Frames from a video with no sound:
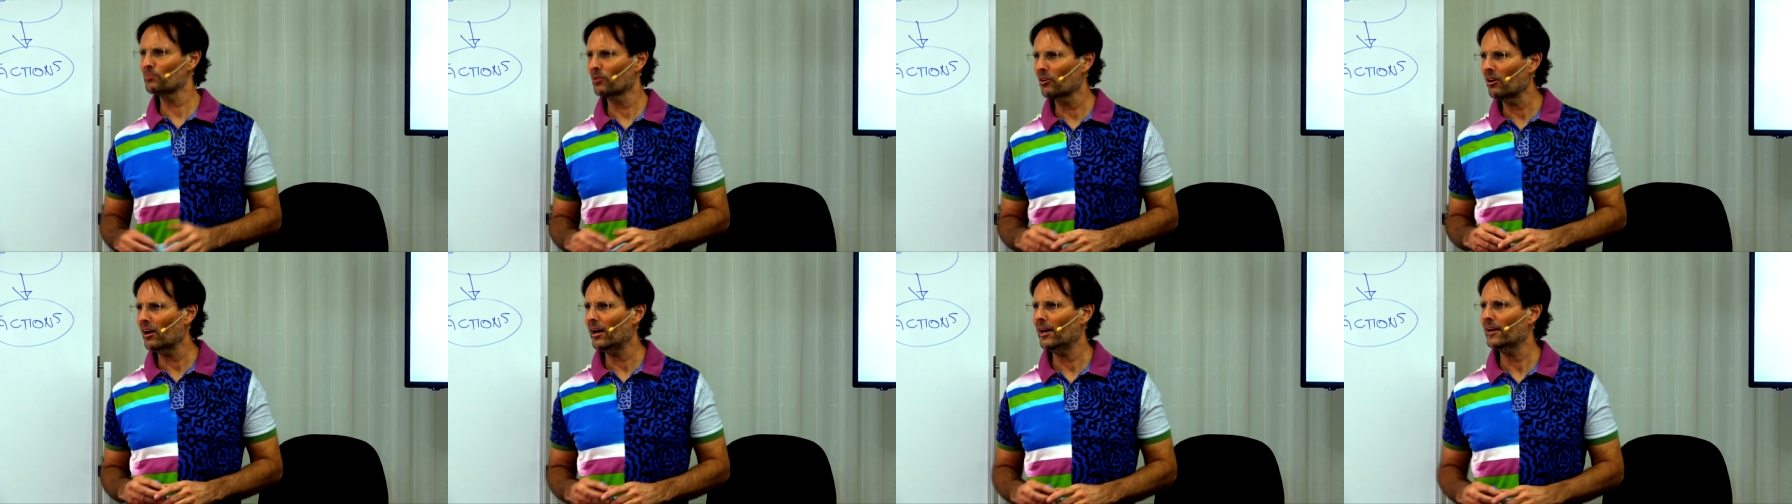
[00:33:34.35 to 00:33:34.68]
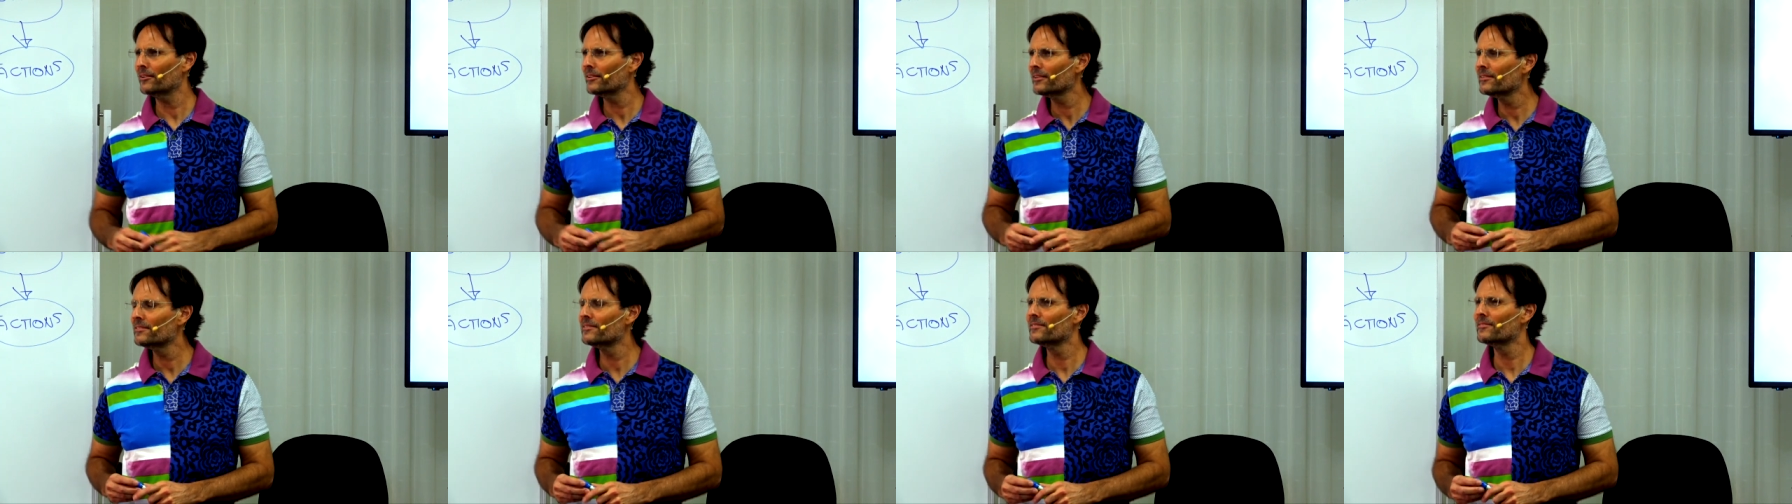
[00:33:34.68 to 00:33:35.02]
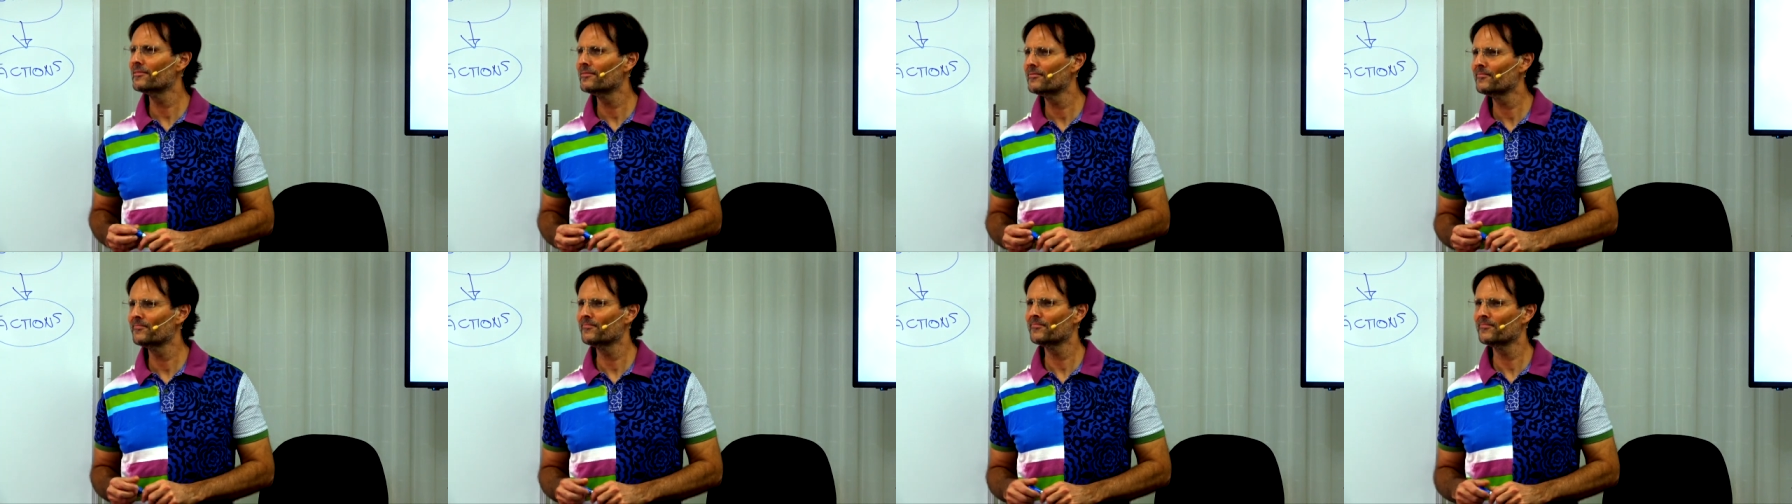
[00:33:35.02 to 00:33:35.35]
right.
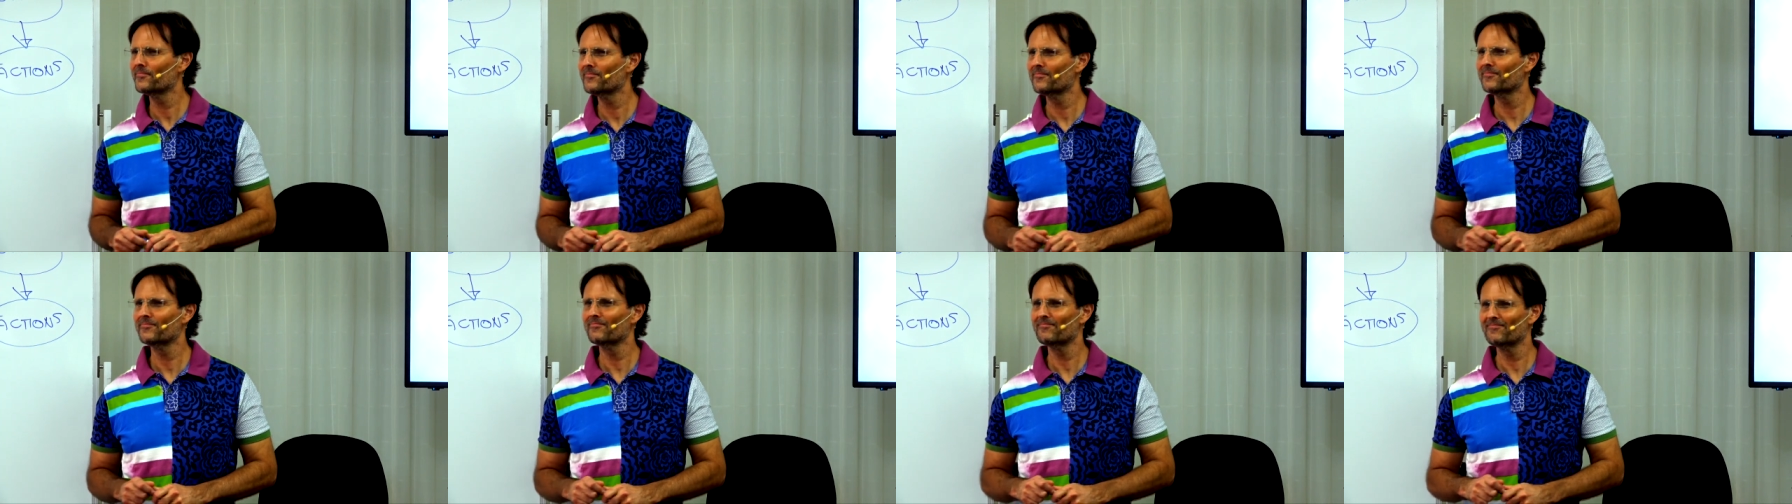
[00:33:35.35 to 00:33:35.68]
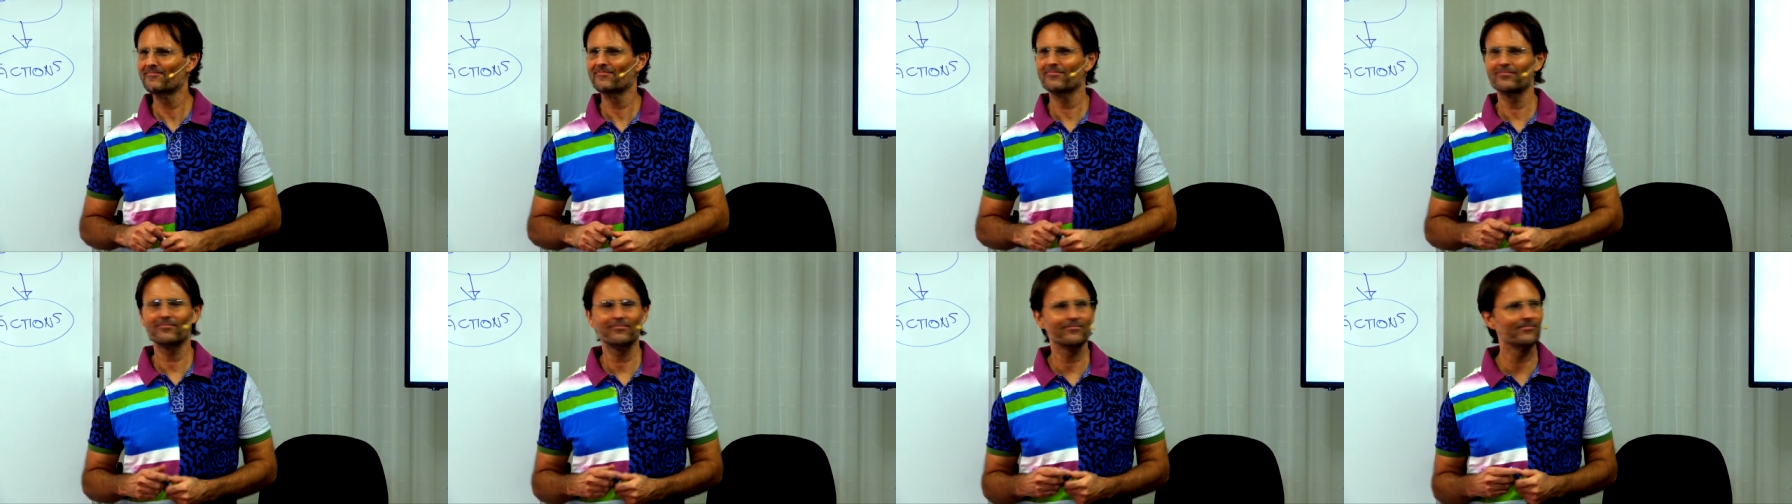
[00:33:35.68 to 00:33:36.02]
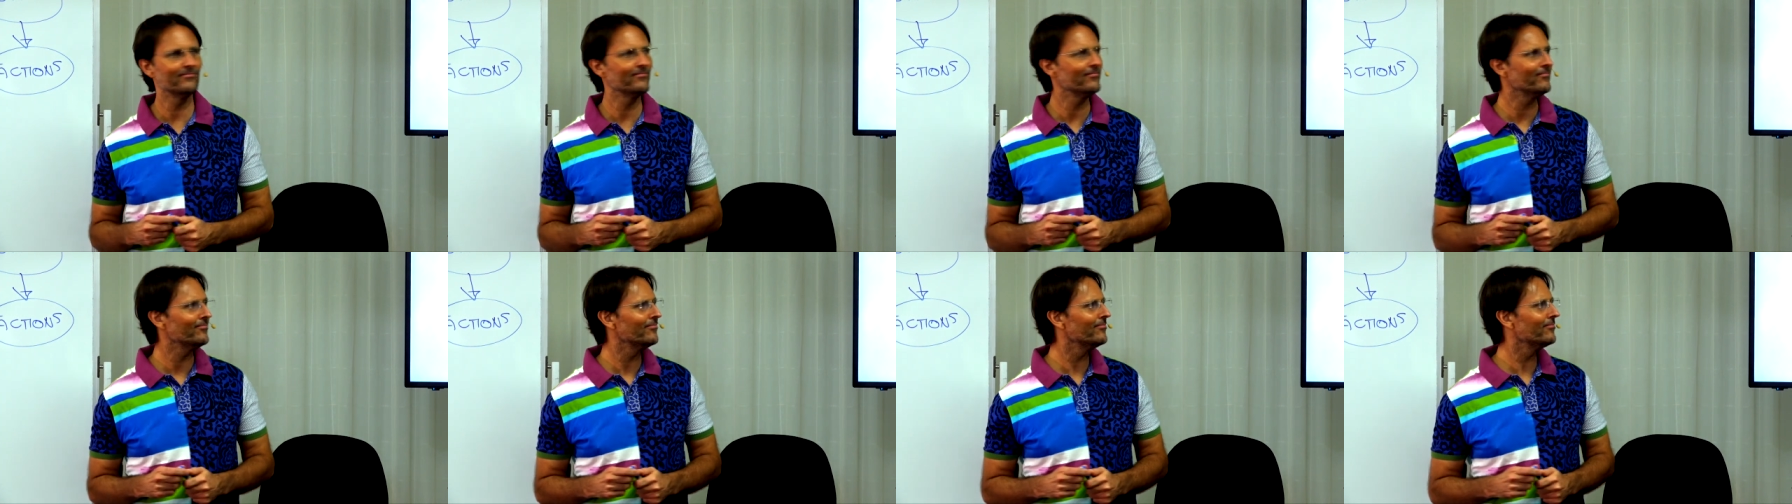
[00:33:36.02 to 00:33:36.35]

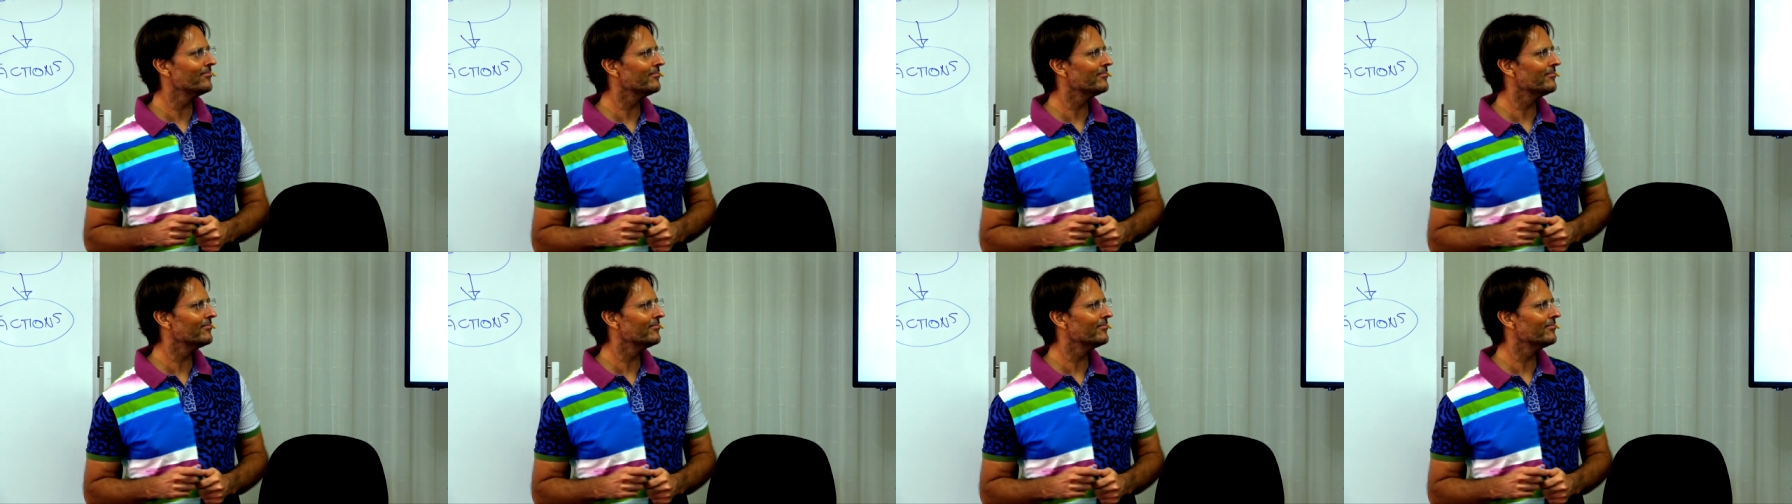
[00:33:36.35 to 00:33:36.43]
Hmm.